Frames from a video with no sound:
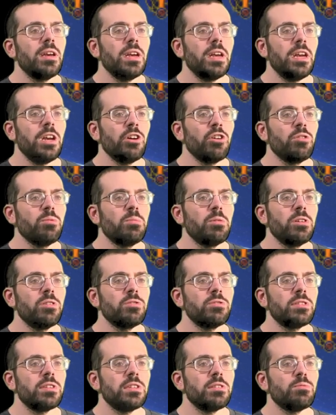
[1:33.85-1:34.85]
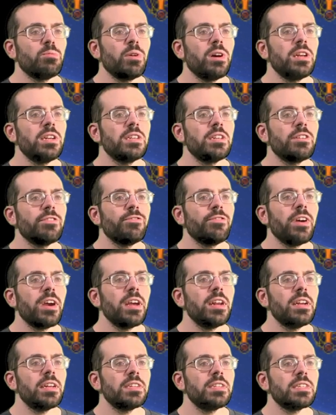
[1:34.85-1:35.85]
heal boost. Winds of
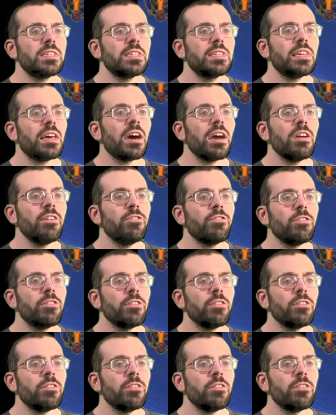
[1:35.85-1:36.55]
Fate is a life